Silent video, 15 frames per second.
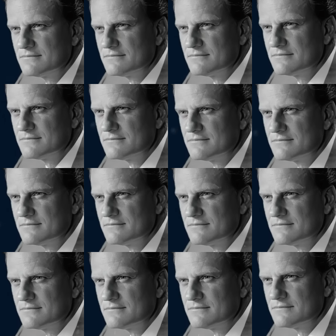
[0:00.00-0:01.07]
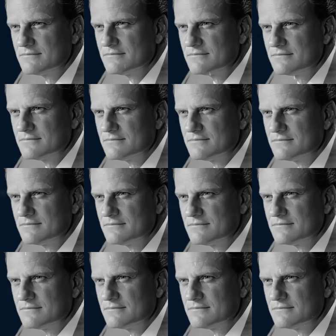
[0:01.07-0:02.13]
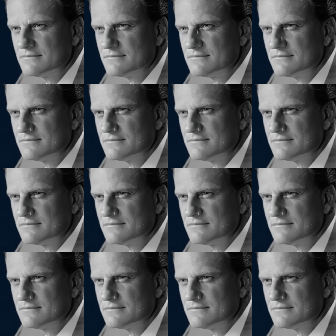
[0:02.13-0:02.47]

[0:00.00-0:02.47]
(silence)